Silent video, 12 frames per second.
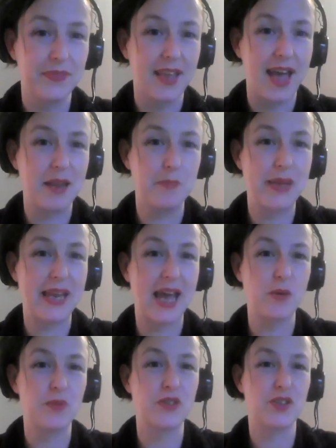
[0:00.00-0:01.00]
And being
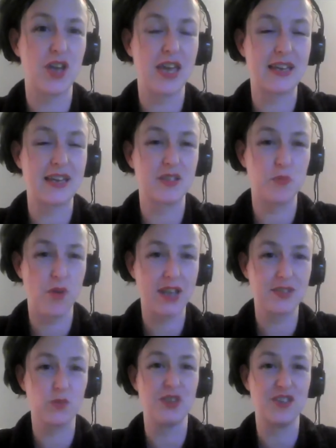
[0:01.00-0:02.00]
able to
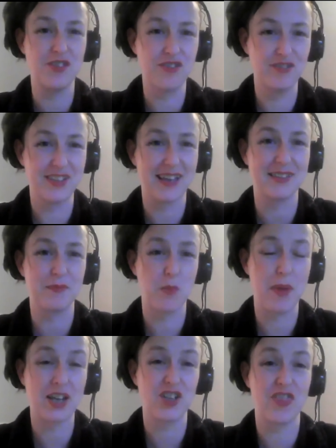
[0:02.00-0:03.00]
express with enthusiasm
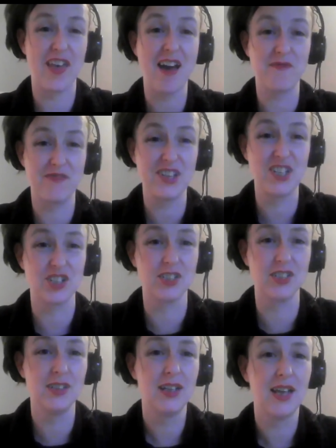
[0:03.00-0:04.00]
and passion that
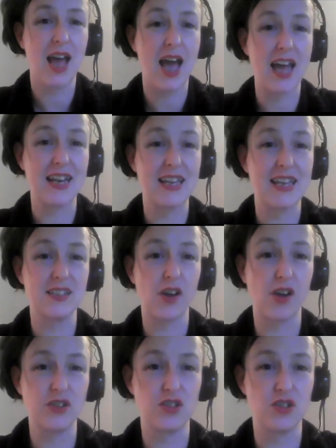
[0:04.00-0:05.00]
vision and is
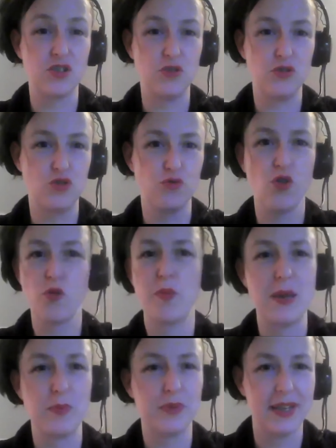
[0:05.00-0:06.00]
going to draw
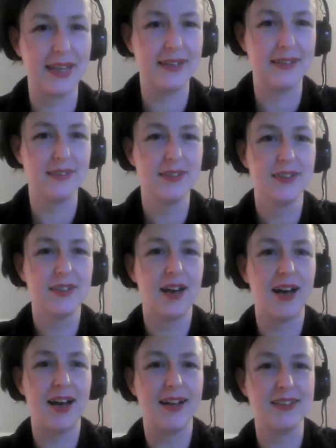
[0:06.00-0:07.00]
people in
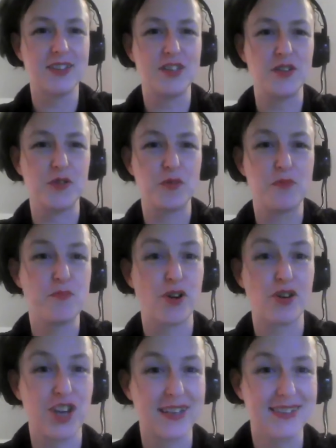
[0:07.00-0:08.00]
to your
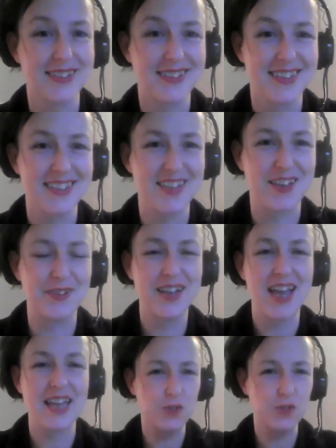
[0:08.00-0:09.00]
project. So
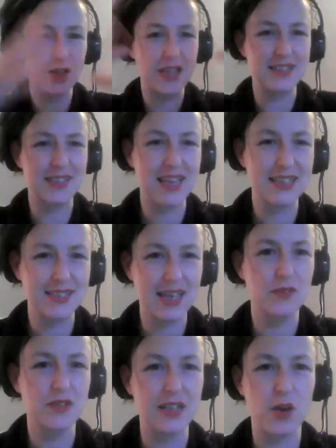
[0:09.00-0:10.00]
it
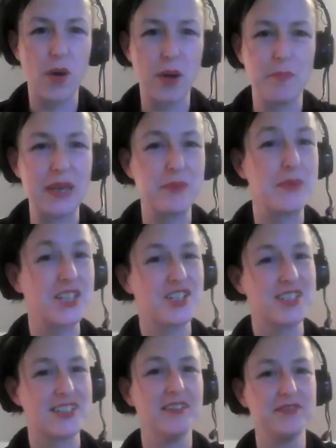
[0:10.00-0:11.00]
sounds like quite big picture
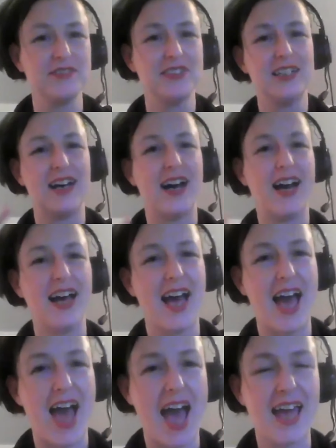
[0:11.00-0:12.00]
stuff,
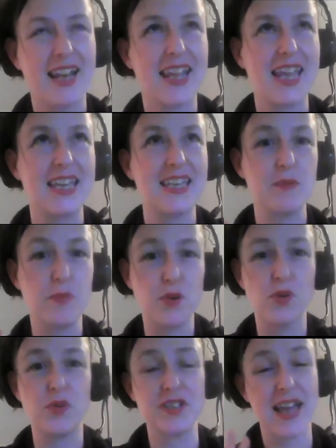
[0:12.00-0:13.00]
and it is
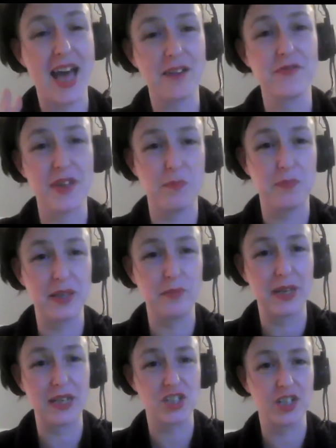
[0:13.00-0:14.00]
important to have that big
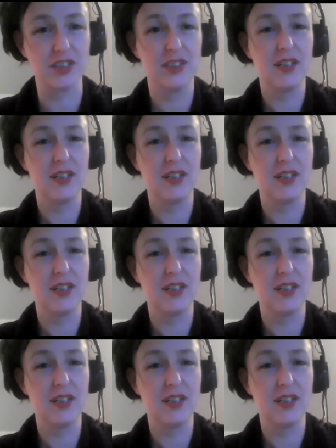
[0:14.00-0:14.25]
picture